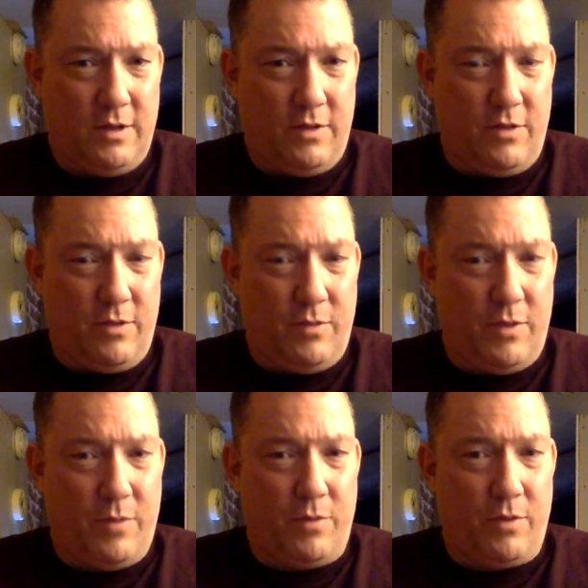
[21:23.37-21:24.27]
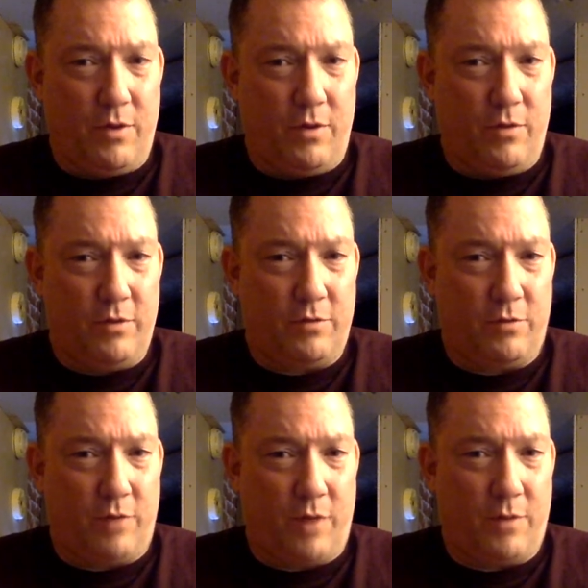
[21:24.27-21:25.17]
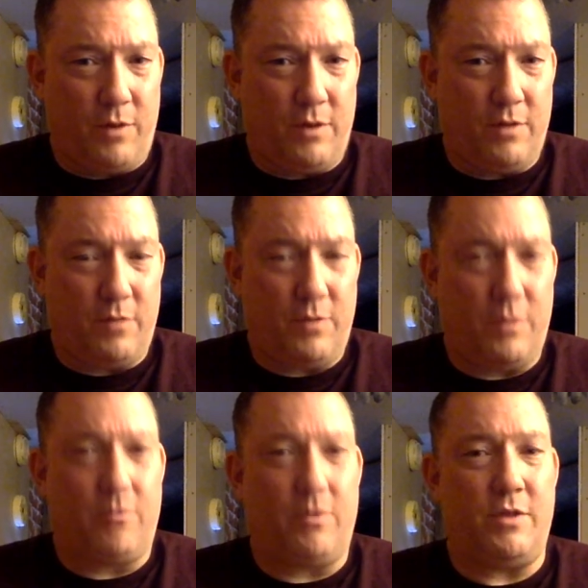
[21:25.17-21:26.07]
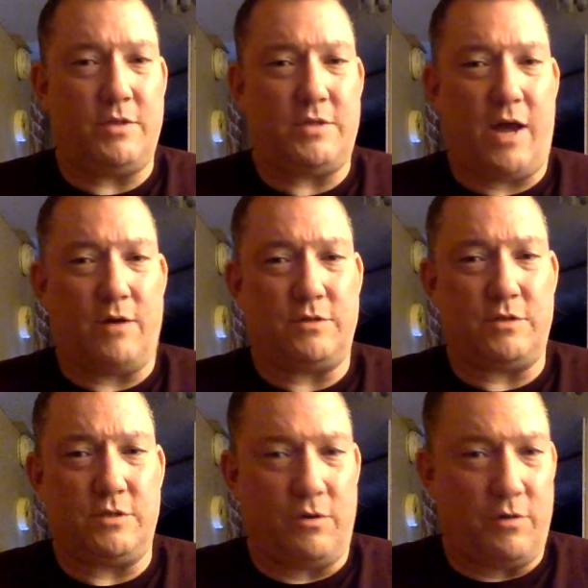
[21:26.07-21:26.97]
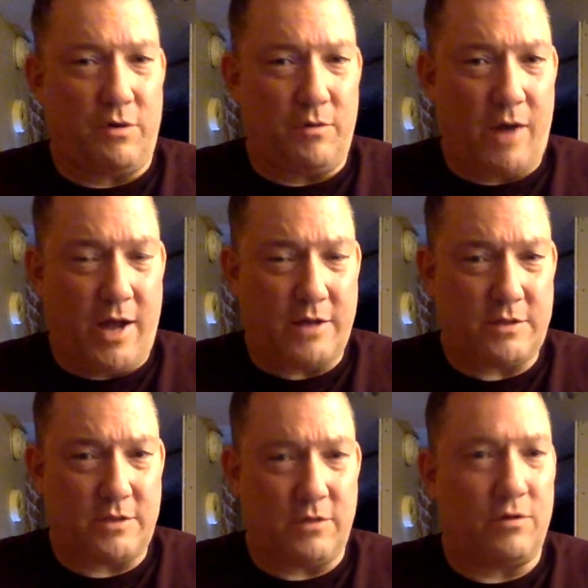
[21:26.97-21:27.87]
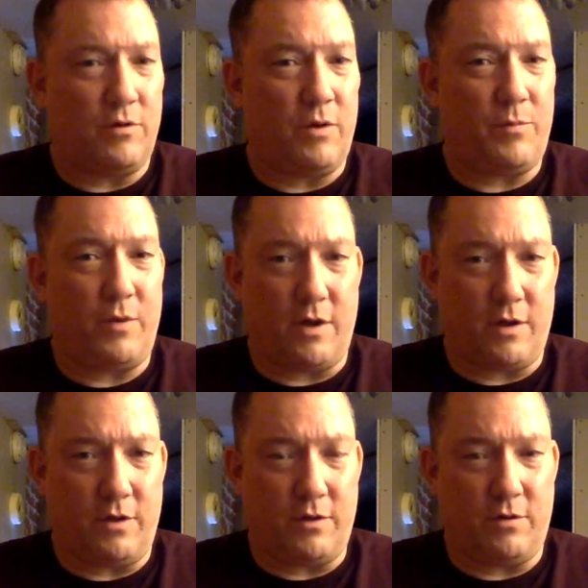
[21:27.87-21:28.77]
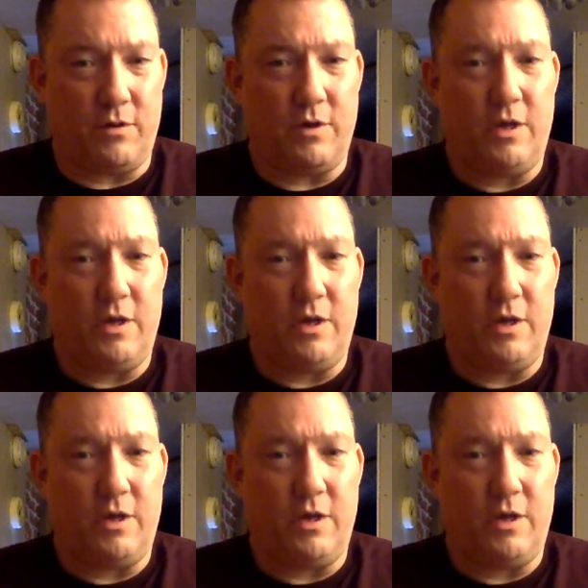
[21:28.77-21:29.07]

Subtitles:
the people that own this property and the people in this house, and don't harass, don't go up and knock on their door.